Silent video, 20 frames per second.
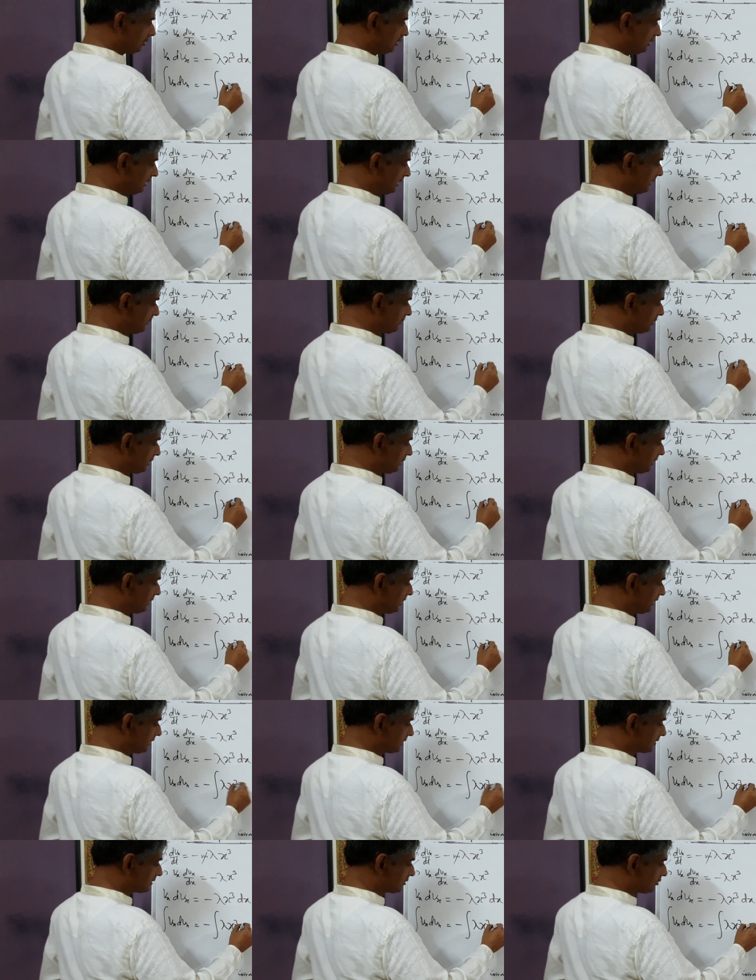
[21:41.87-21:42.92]
Lambda
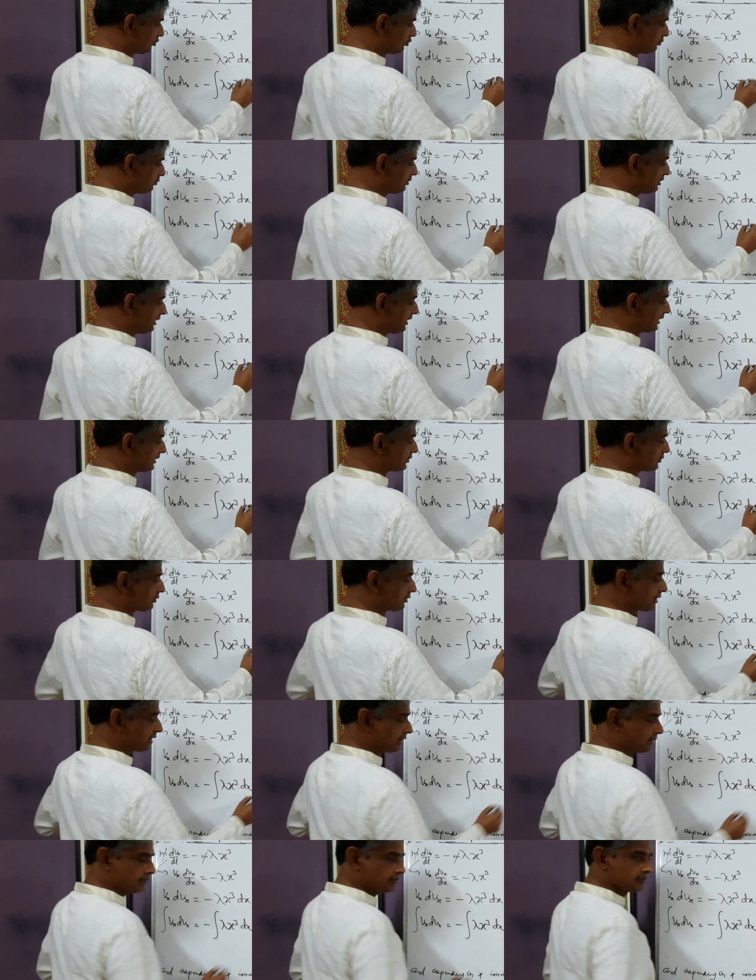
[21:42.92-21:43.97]
x cube dx.
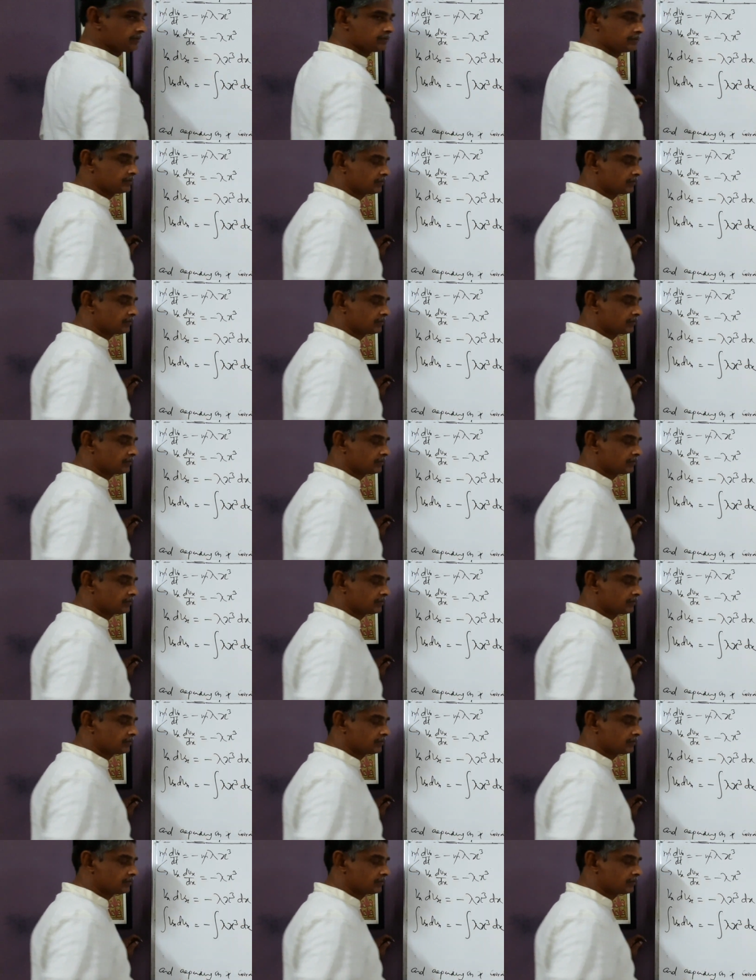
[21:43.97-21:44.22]
Okay.